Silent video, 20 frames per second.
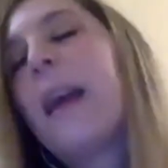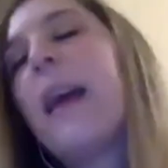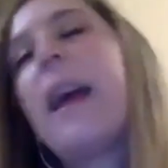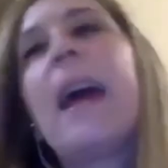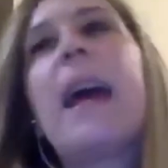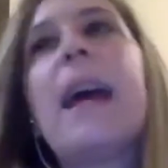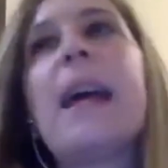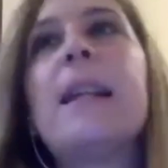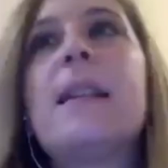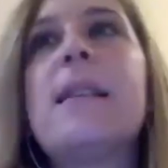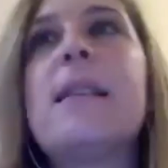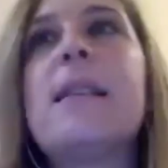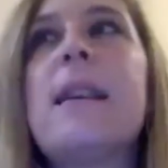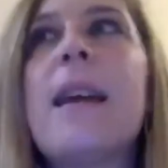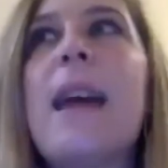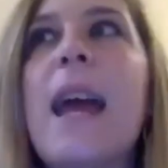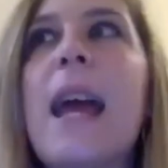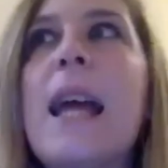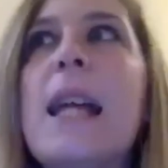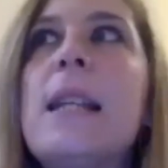
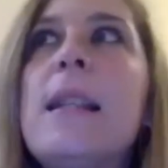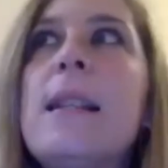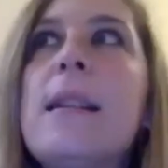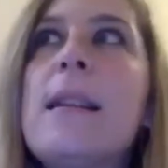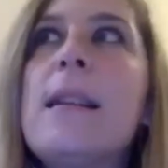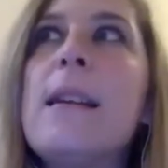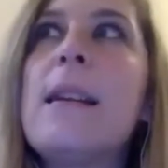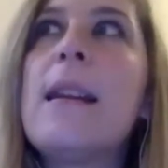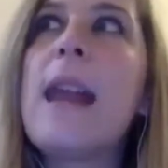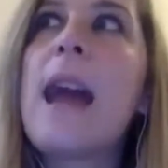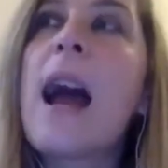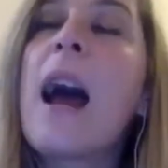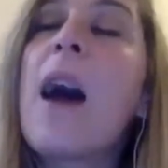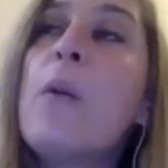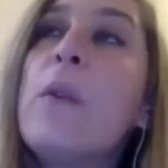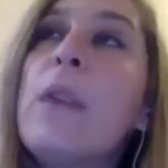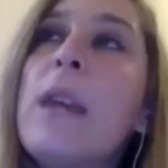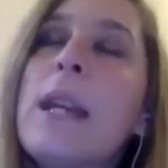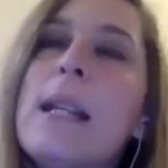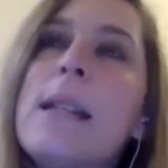And
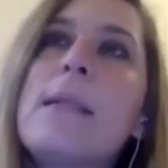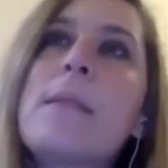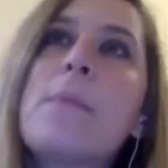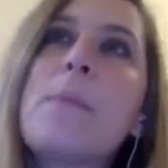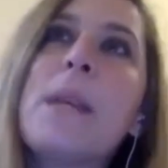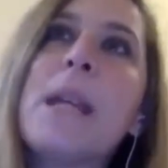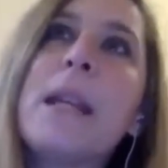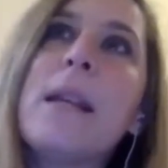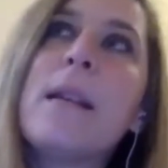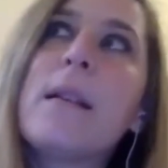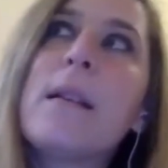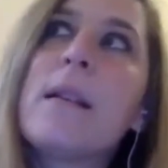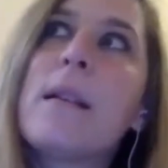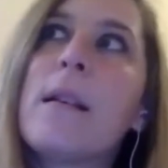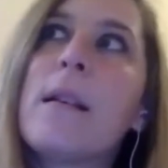now that it's been